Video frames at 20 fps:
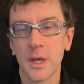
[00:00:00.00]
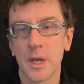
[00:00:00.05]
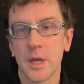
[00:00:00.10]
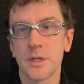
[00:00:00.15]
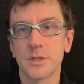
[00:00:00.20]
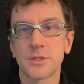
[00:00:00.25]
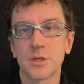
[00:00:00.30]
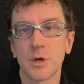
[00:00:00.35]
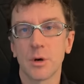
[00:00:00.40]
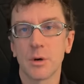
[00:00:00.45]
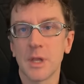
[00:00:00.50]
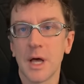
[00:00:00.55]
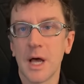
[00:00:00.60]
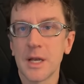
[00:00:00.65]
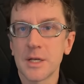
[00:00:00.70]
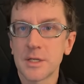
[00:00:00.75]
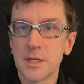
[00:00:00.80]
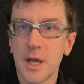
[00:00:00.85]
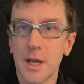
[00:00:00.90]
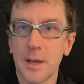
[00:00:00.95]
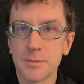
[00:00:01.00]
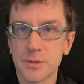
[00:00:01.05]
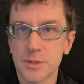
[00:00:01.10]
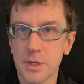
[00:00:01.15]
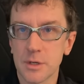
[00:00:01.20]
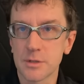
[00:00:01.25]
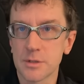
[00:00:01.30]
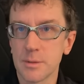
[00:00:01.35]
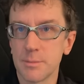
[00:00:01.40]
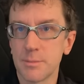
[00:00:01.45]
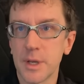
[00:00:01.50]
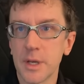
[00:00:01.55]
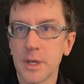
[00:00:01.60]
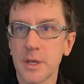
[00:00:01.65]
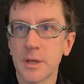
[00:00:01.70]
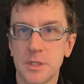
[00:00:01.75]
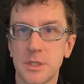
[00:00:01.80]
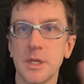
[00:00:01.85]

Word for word: And so a lot of times there's a big